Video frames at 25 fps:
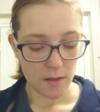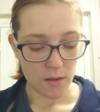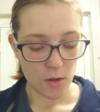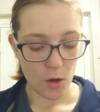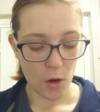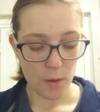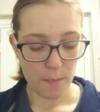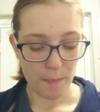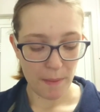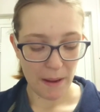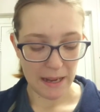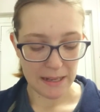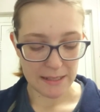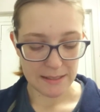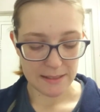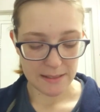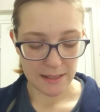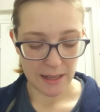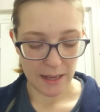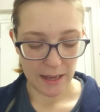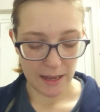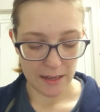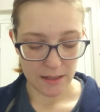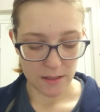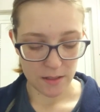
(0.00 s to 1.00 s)
Notepads
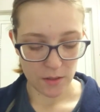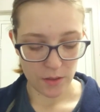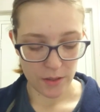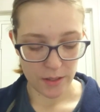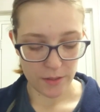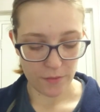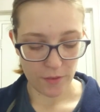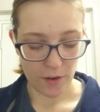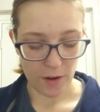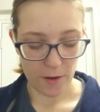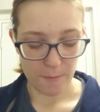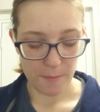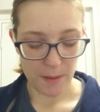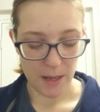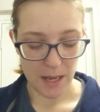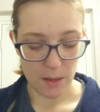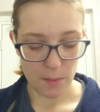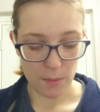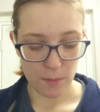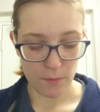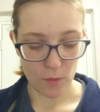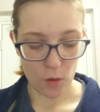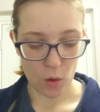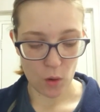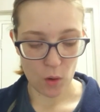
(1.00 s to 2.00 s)
at 95p,
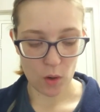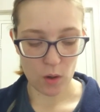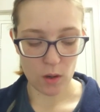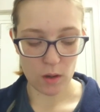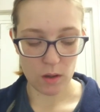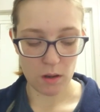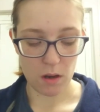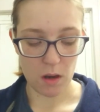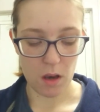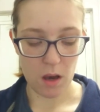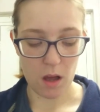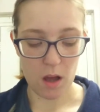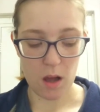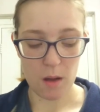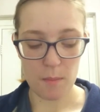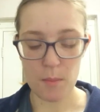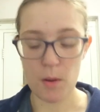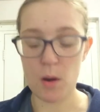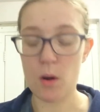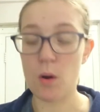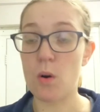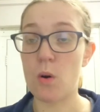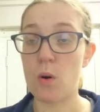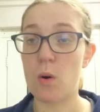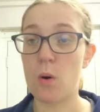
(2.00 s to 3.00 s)
we've got a
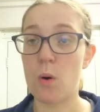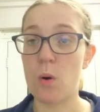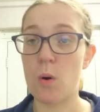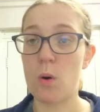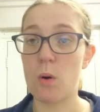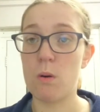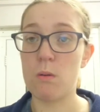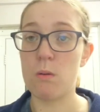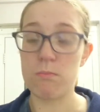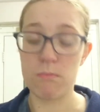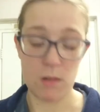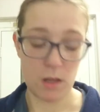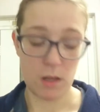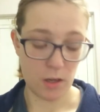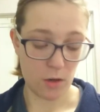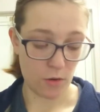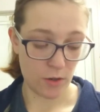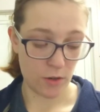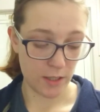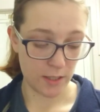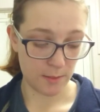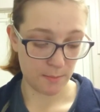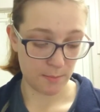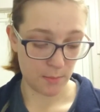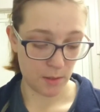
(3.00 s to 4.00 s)
llama or a
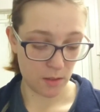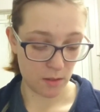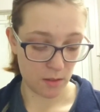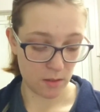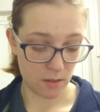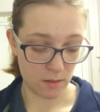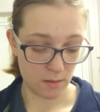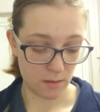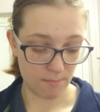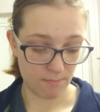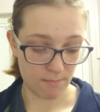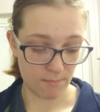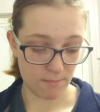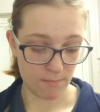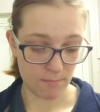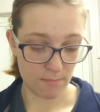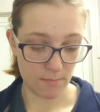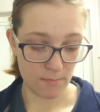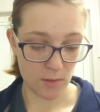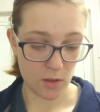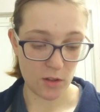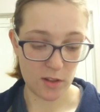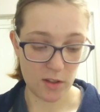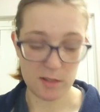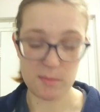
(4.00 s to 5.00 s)
Christmas,
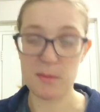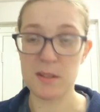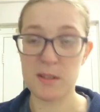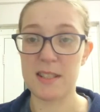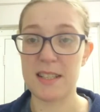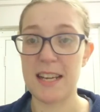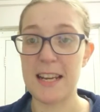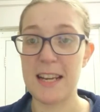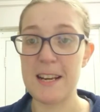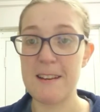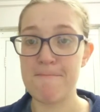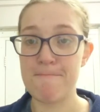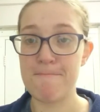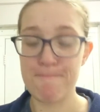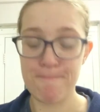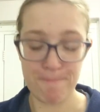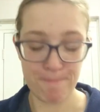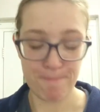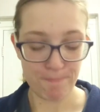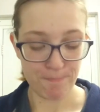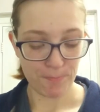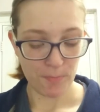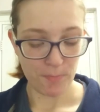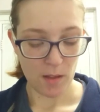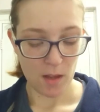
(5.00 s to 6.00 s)
Christmas scene.
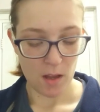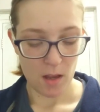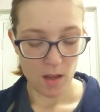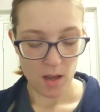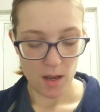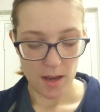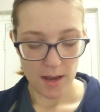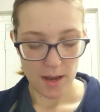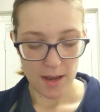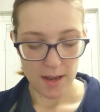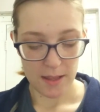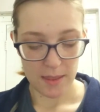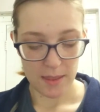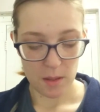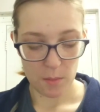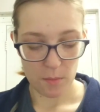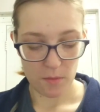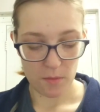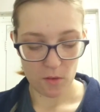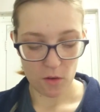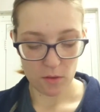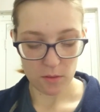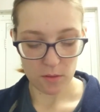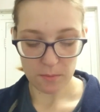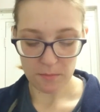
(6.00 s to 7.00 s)
And then
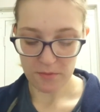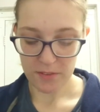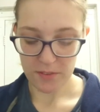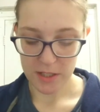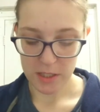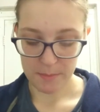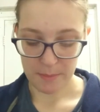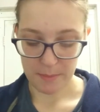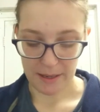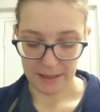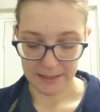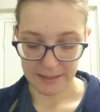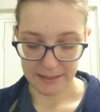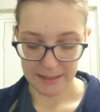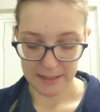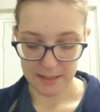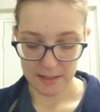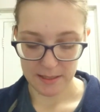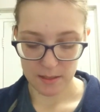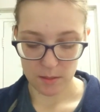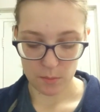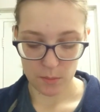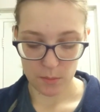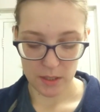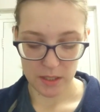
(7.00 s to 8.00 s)
we've got some fridge
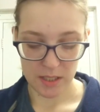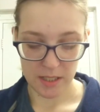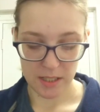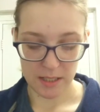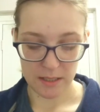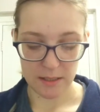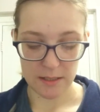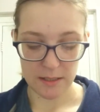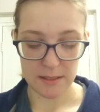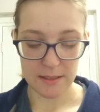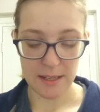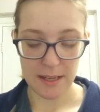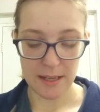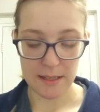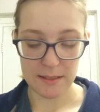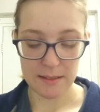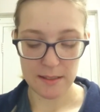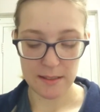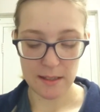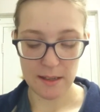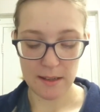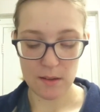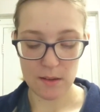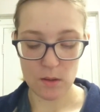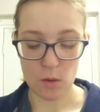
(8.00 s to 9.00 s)
magnets, which is
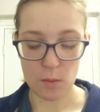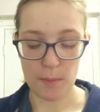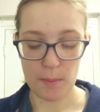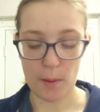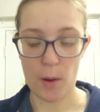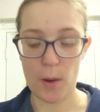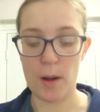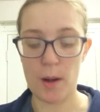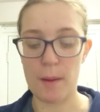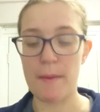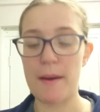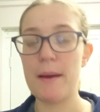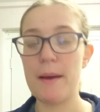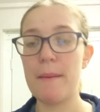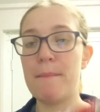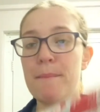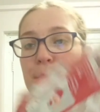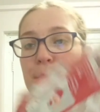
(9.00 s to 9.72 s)
Santa or Polar Bear.